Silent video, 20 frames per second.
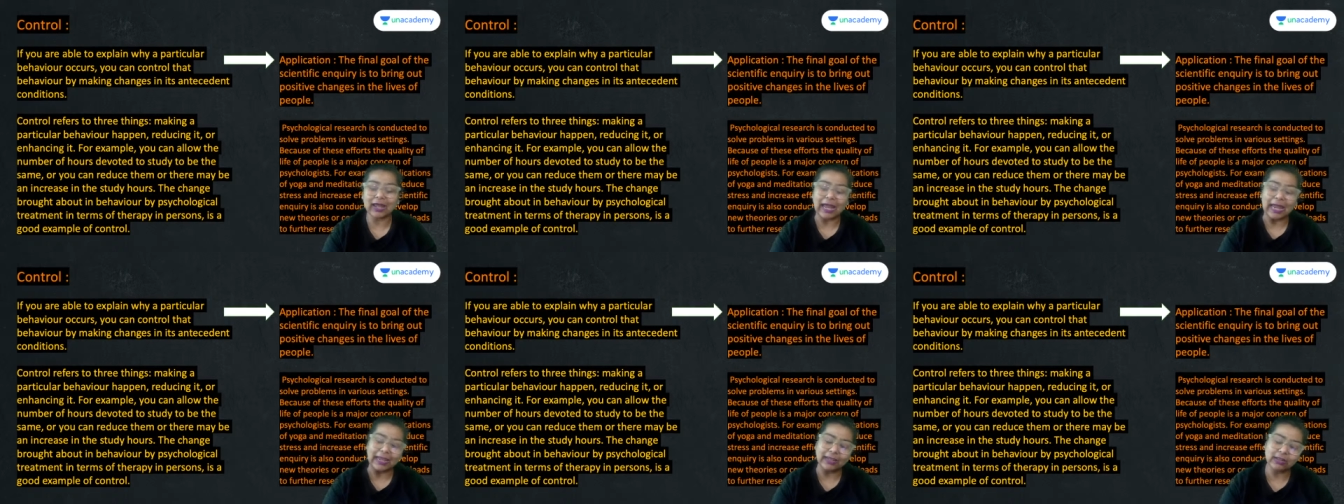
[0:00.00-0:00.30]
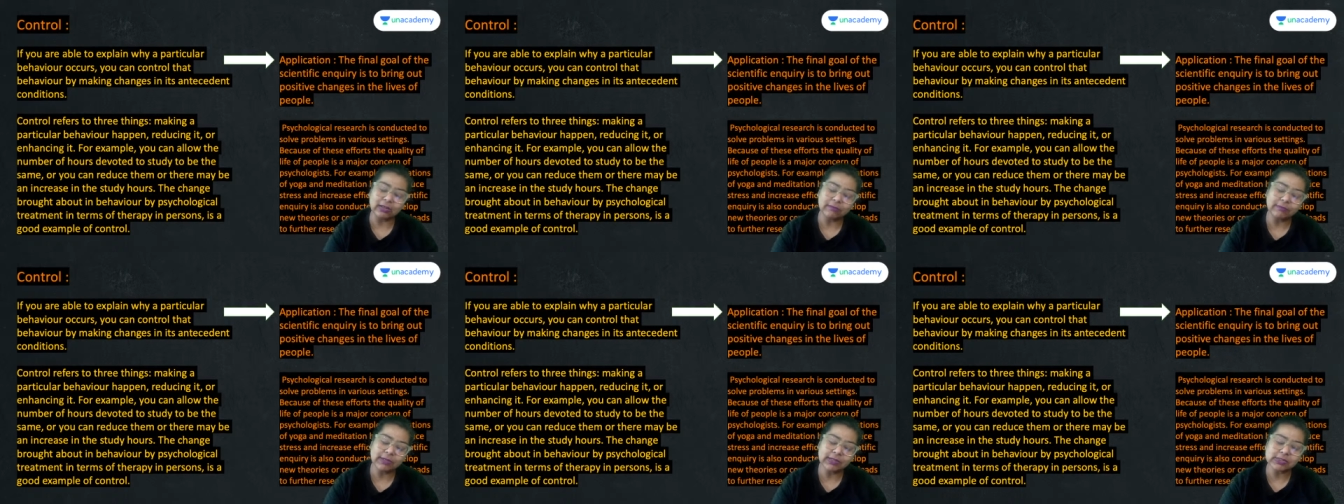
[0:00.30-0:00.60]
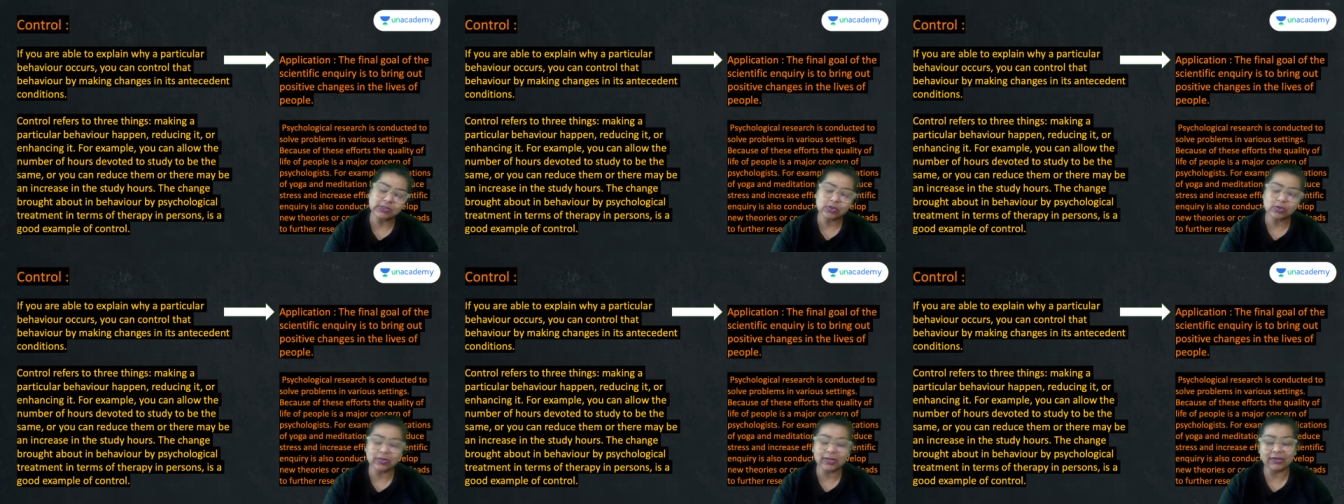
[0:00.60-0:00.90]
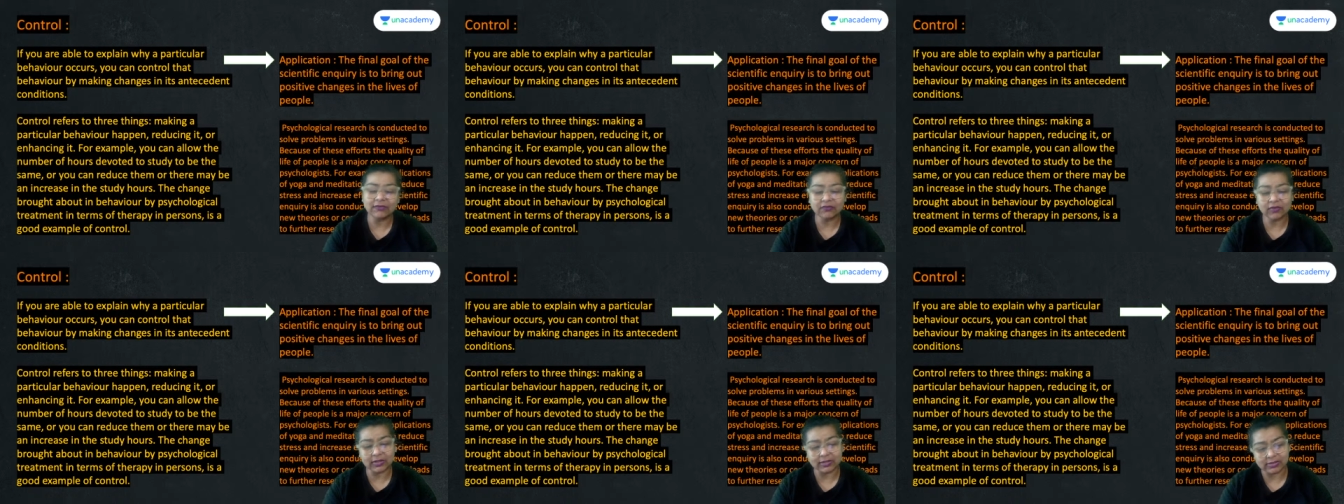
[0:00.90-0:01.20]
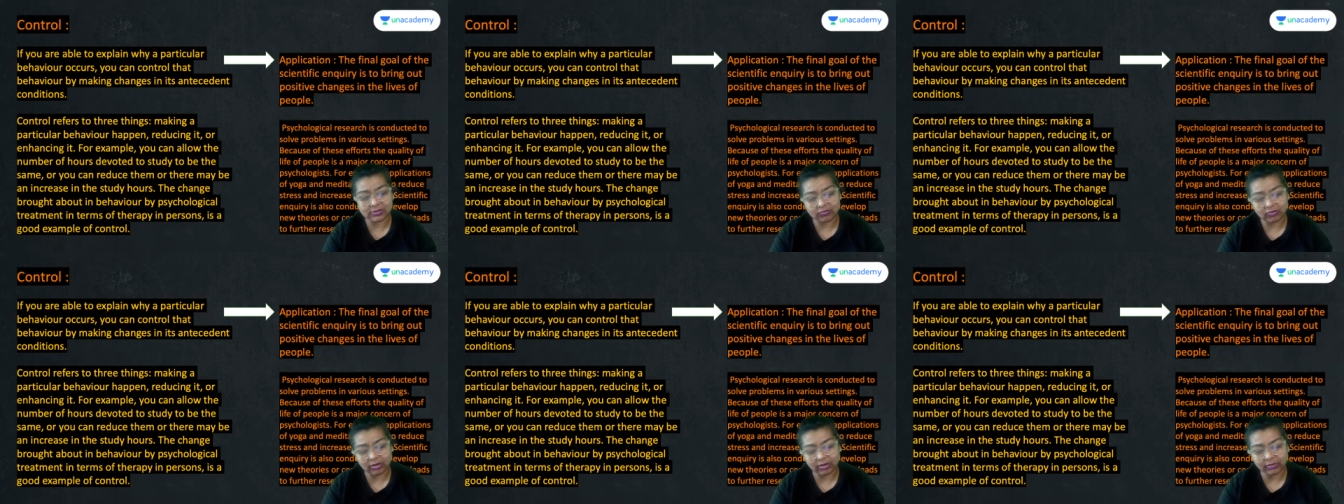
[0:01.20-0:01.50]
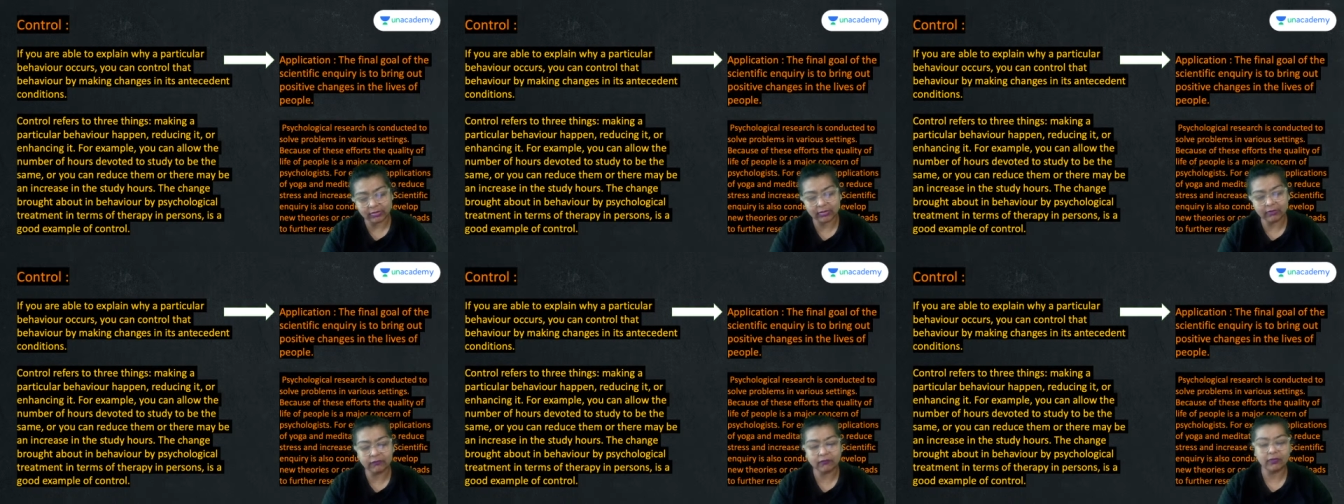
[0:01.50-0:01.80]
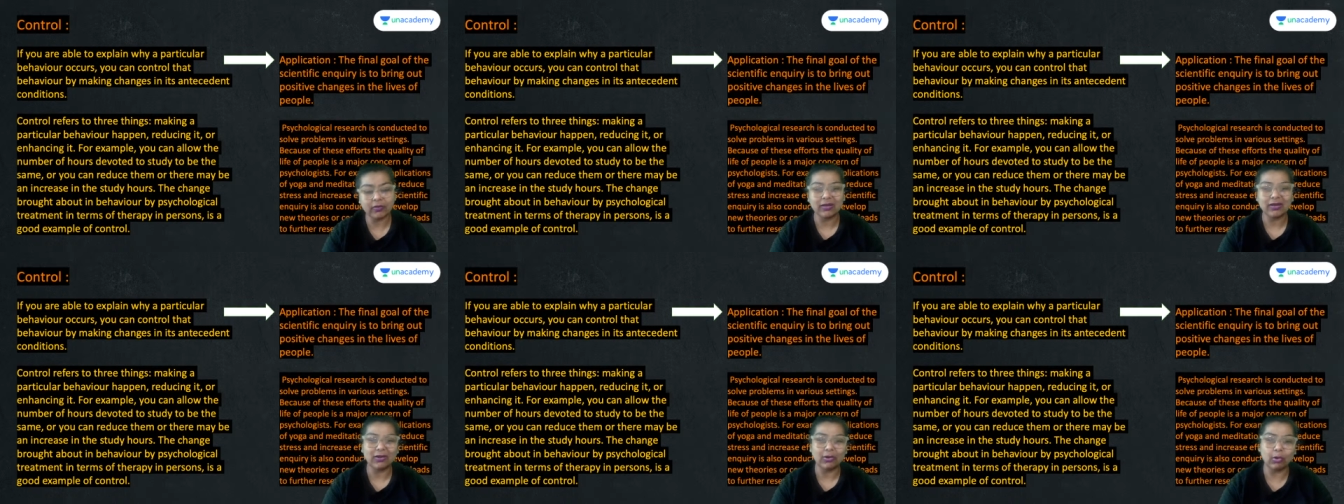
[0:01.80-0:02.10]
either makes your life constructive
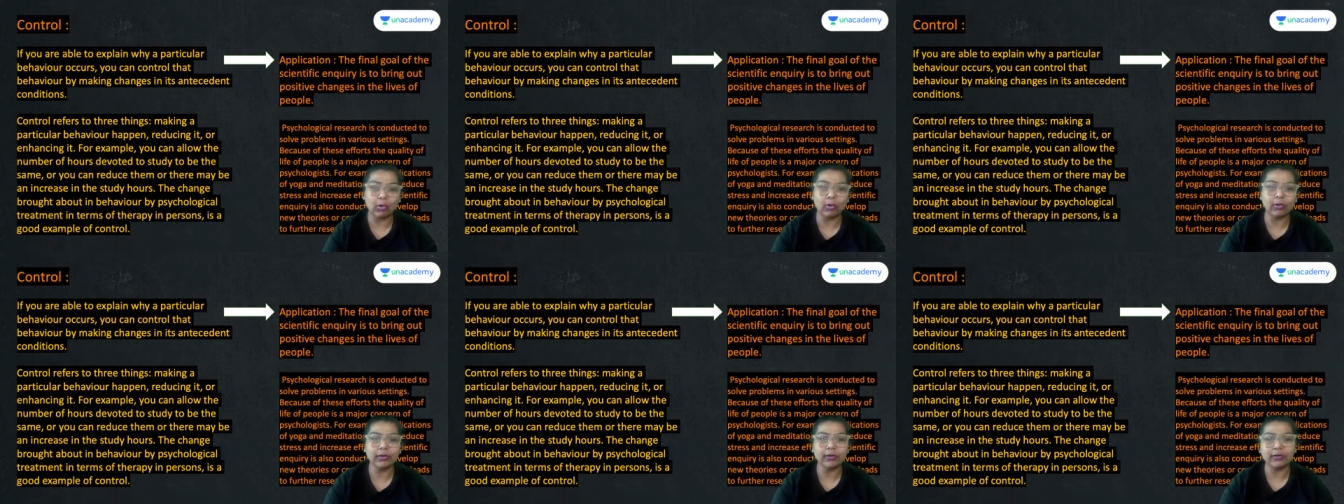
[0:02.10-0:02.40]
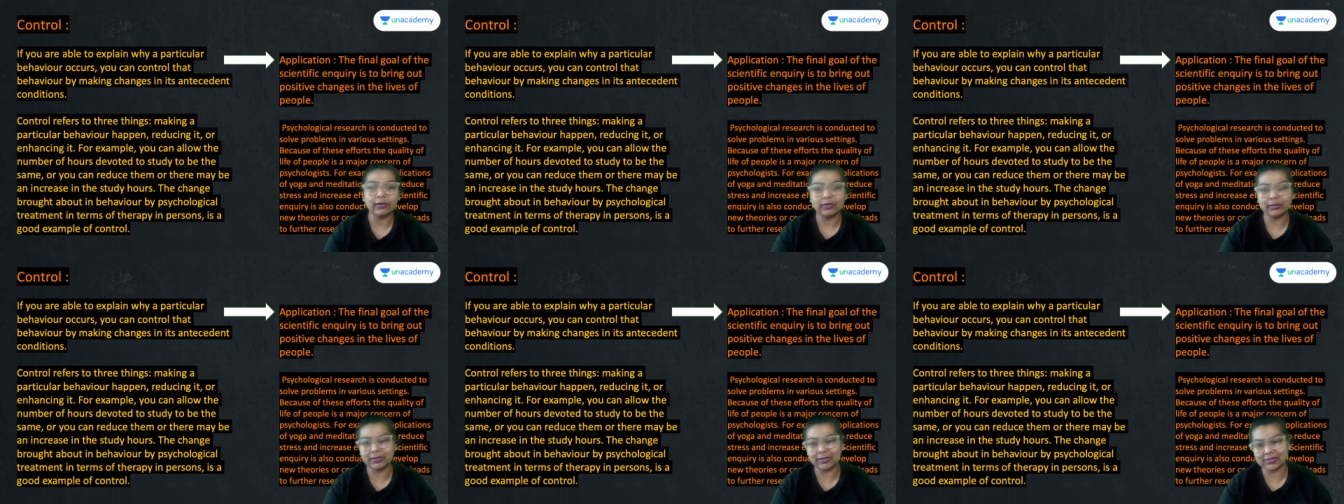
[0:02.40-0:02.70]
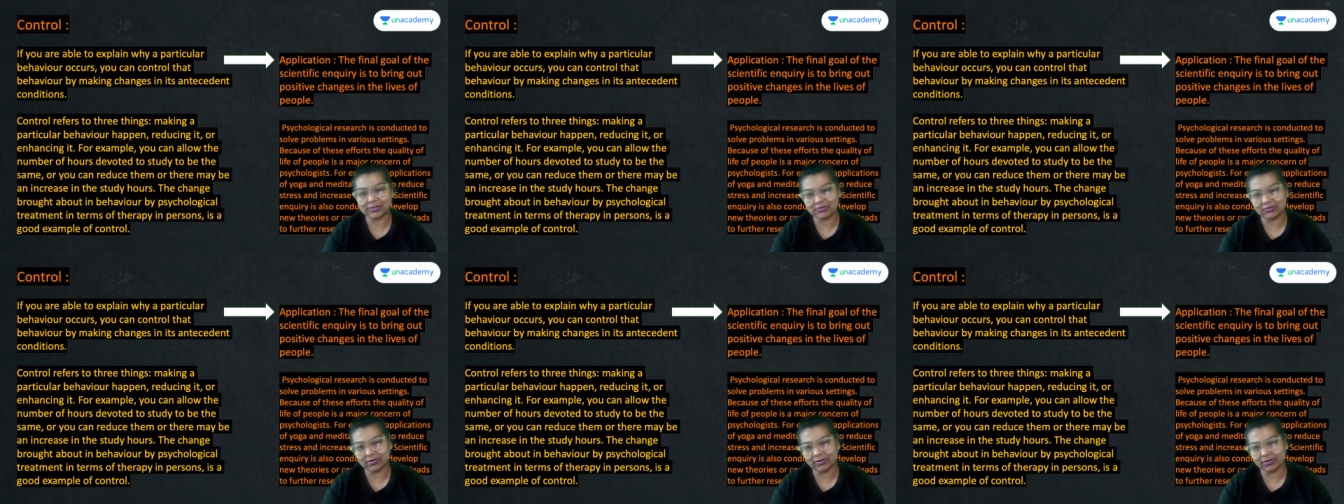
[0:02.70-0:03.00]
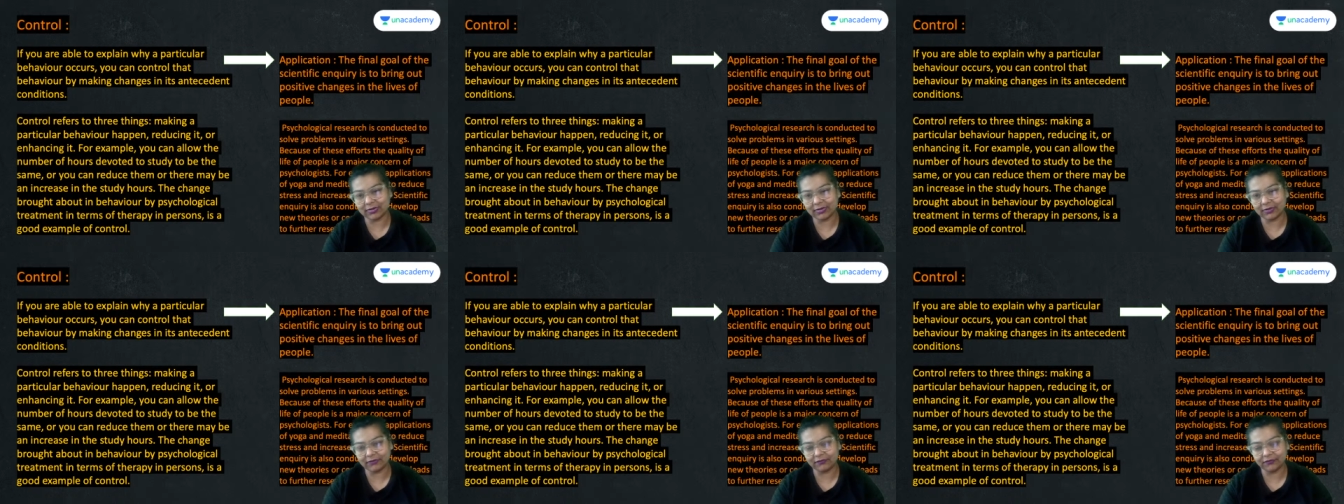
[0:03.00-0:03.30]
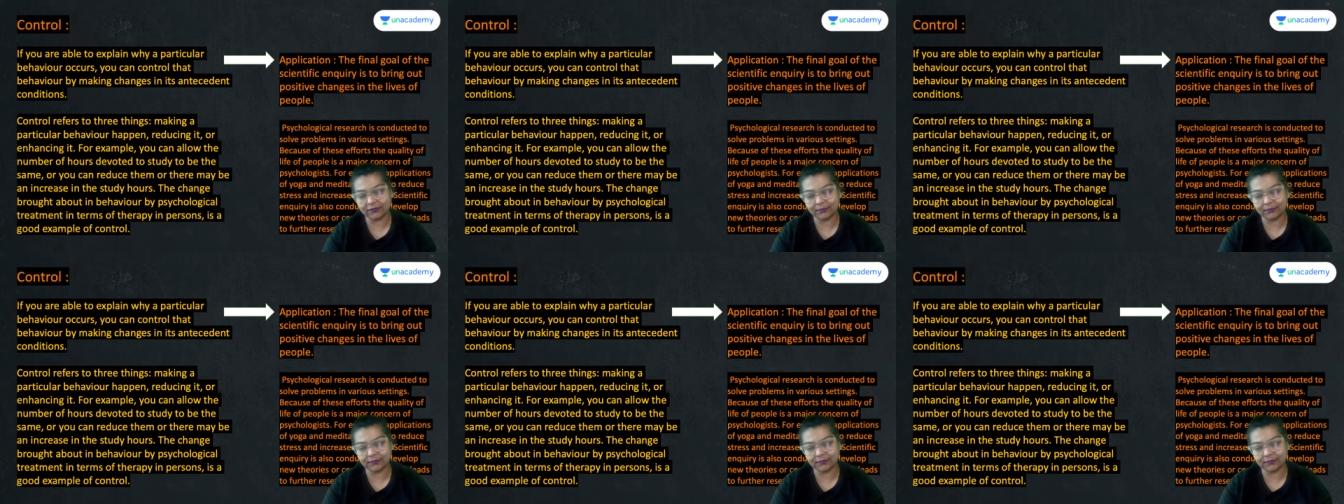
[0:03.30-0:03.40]
or destructive.